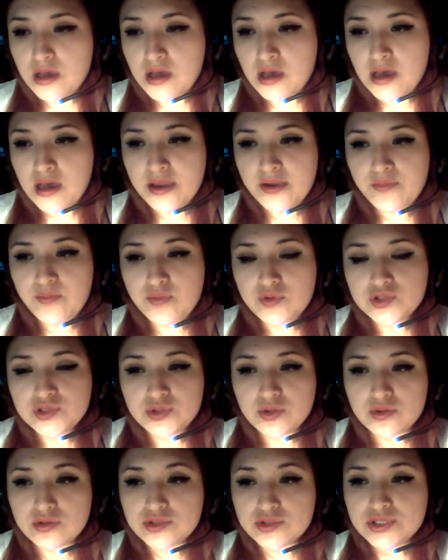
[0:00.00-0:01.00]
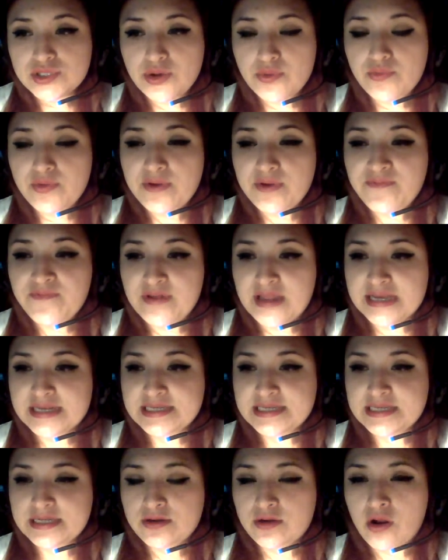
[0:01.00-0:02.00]
I was also
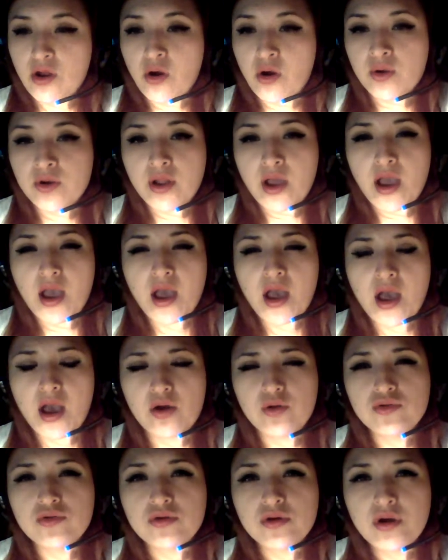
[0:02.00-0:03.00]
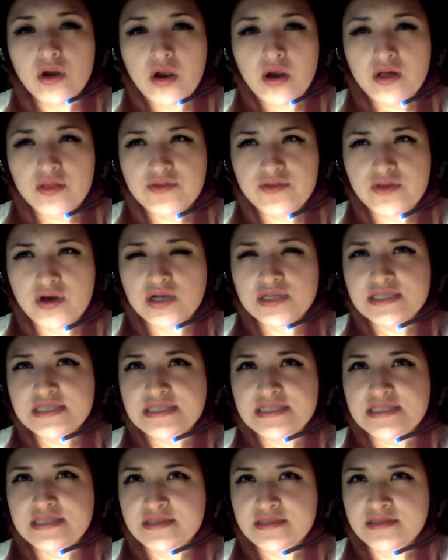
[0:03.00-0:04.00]
reflecting on how these
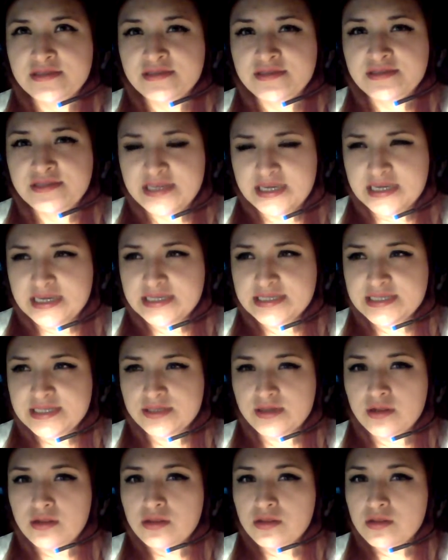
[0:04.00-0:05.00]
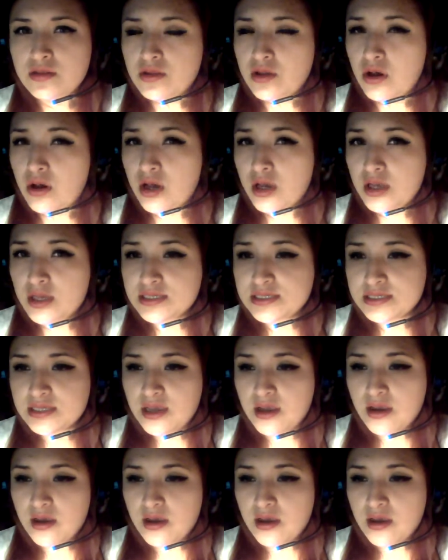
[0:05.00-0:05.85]
laws